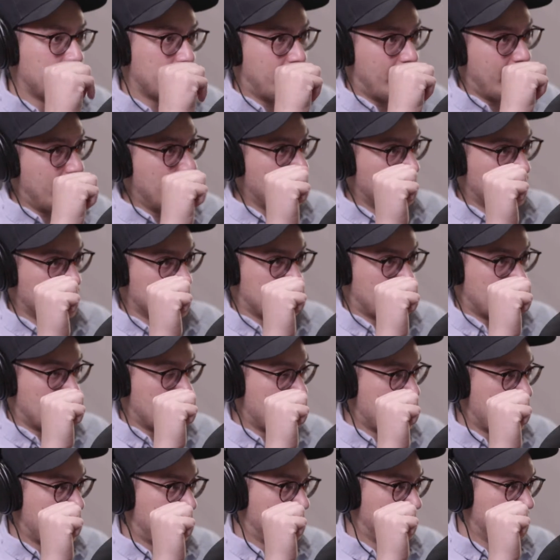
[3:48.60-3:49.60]
anyone's
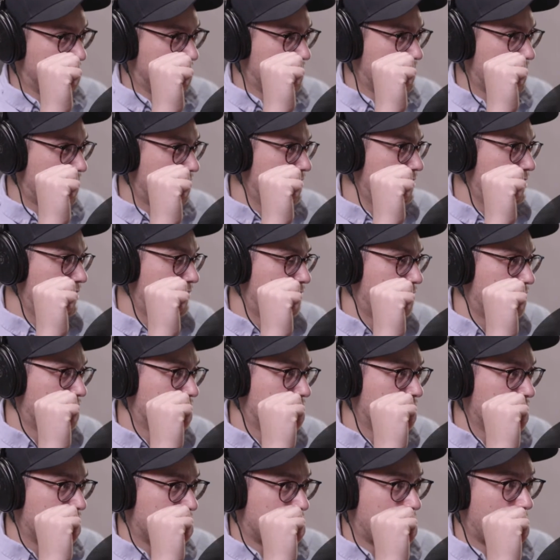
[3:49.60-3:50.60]
gonna be able to tell the
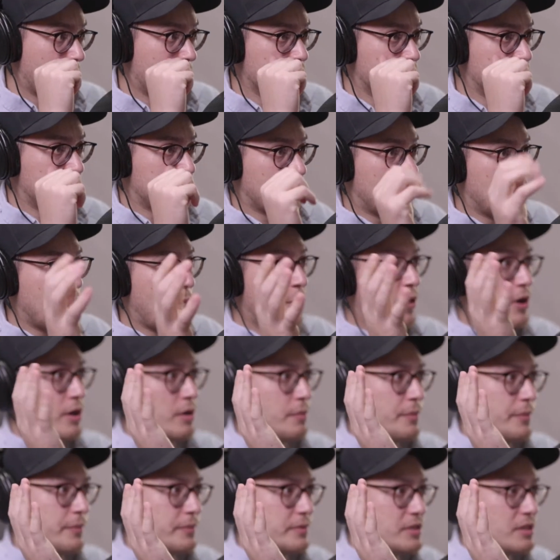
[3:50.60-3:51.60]
difference. There was
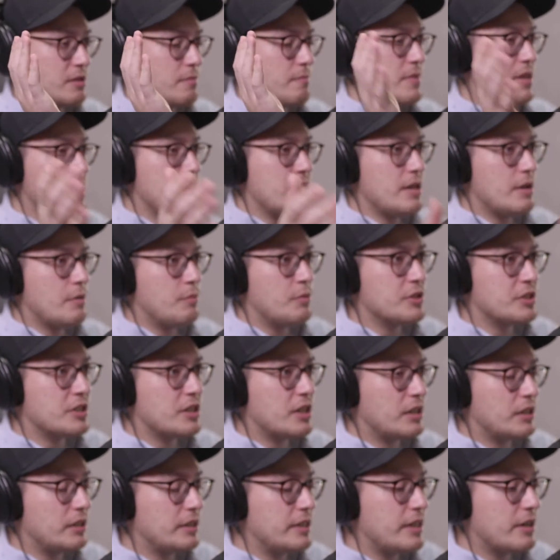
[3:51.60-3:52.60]
somewhere, to me, it was
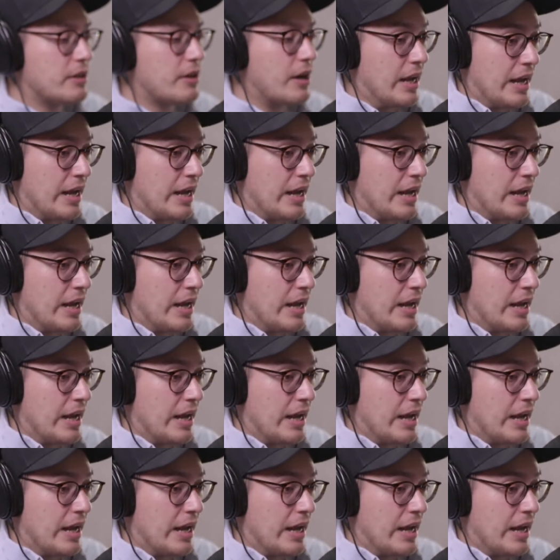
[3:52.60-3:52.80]
clear,